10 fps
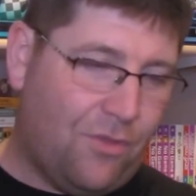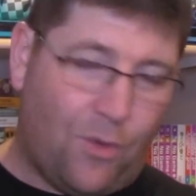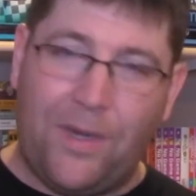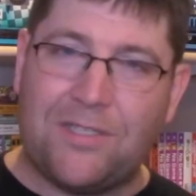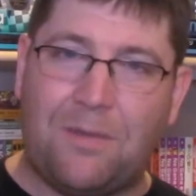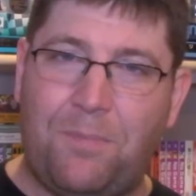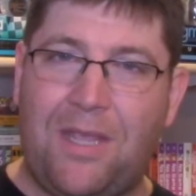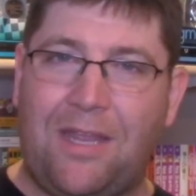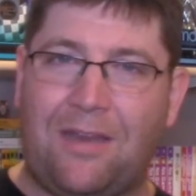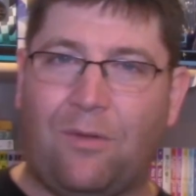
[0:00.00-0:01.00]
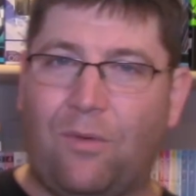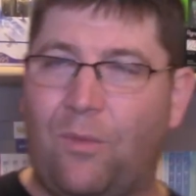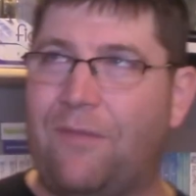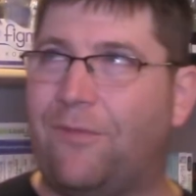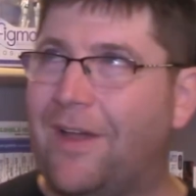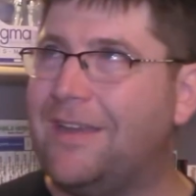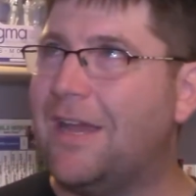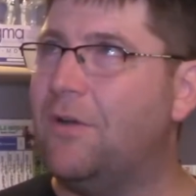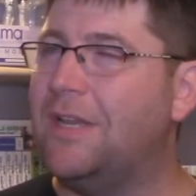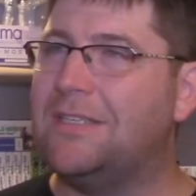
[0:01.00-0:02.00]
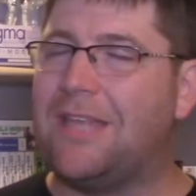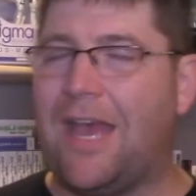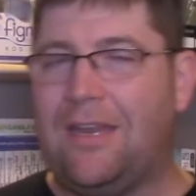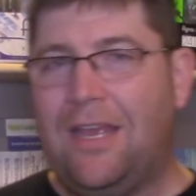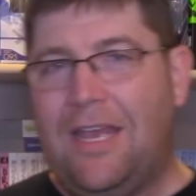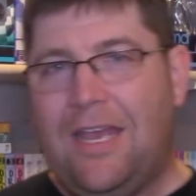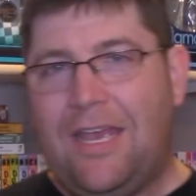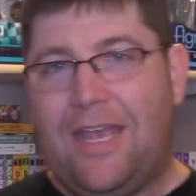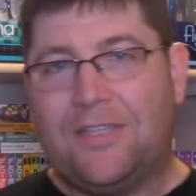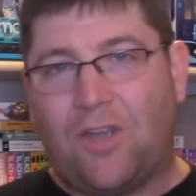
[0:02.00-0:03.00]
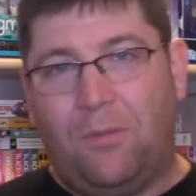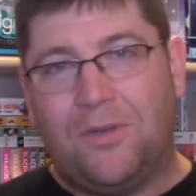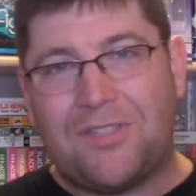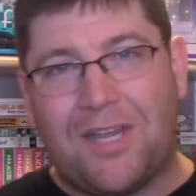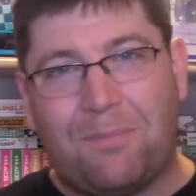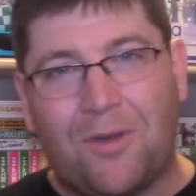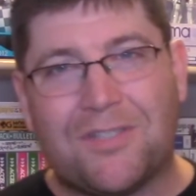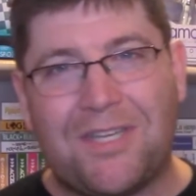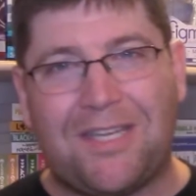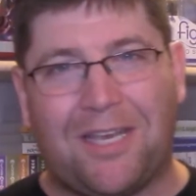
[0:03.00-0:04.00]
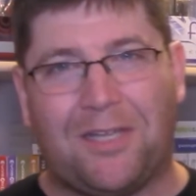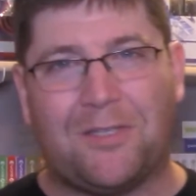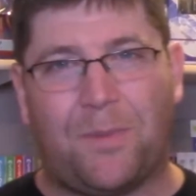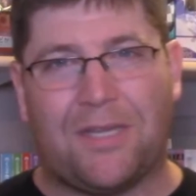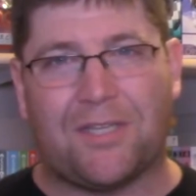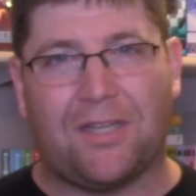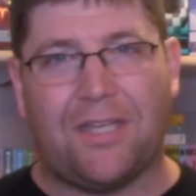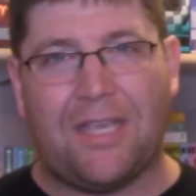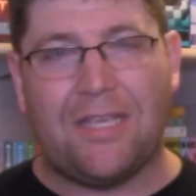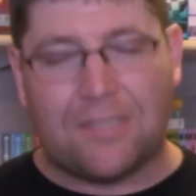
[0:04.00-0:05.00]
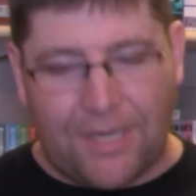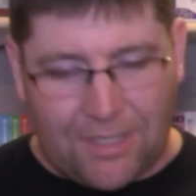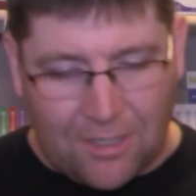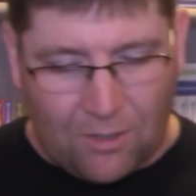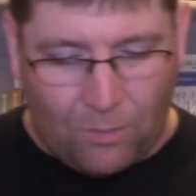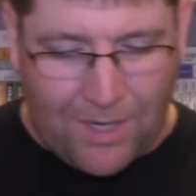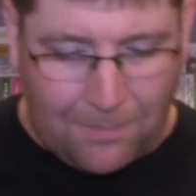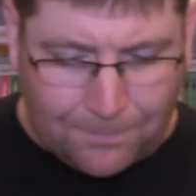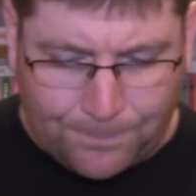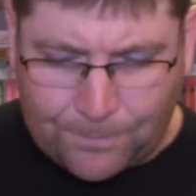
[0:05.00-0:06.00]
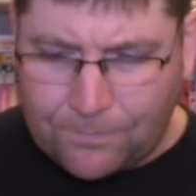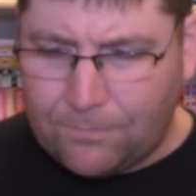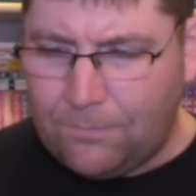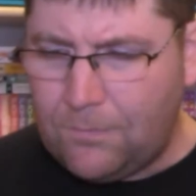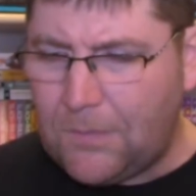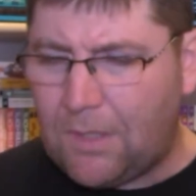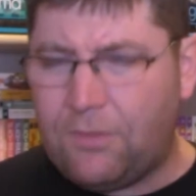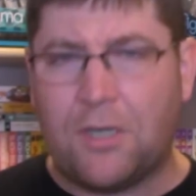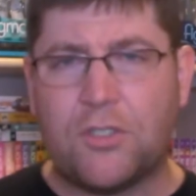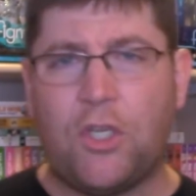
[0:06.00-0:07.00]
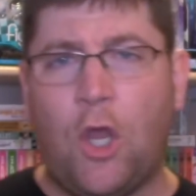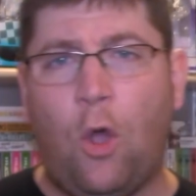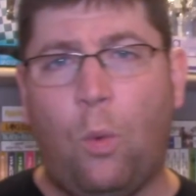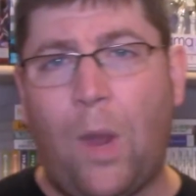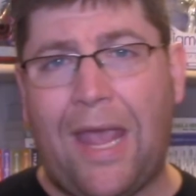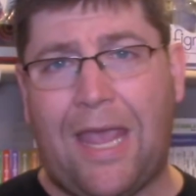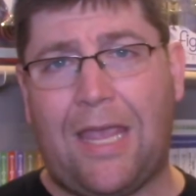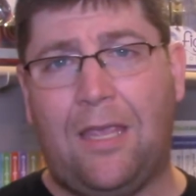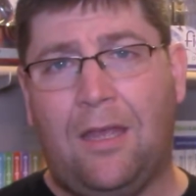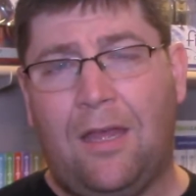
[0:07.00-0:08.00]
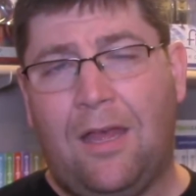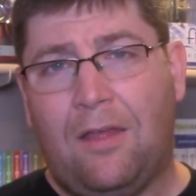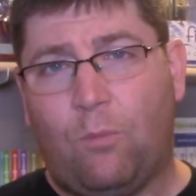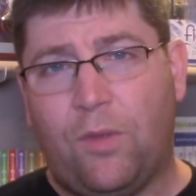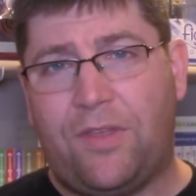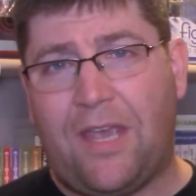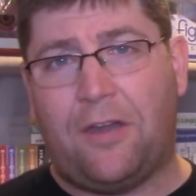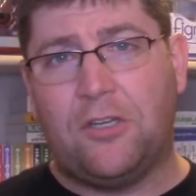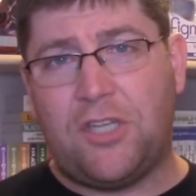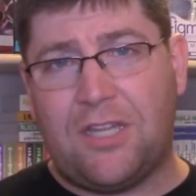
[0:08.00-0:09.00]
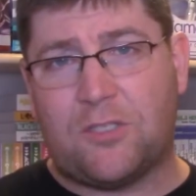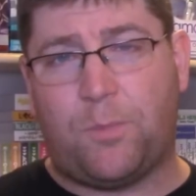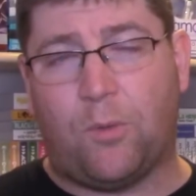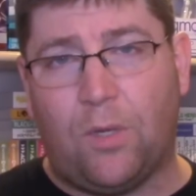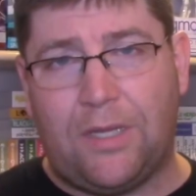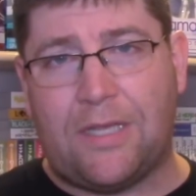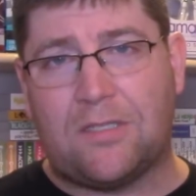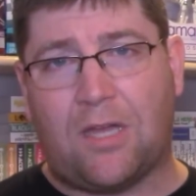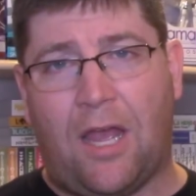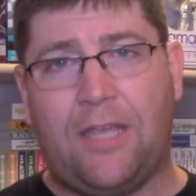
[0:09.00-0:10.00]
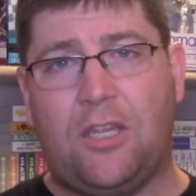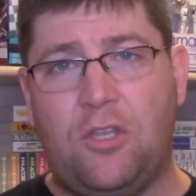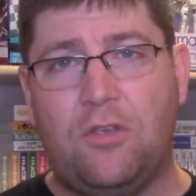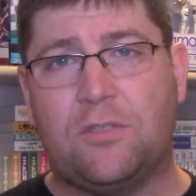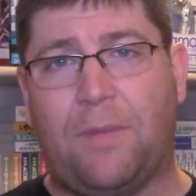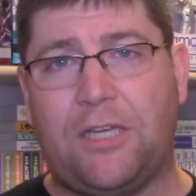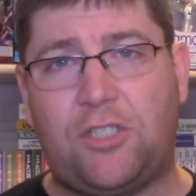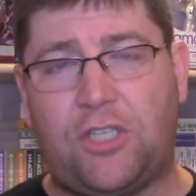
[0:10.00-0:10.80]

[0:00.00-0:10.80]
The reason being, we find out, is that it's almost like mercy killings, basically. He's like, you know what? There's no way with the energy that's been released, I can use my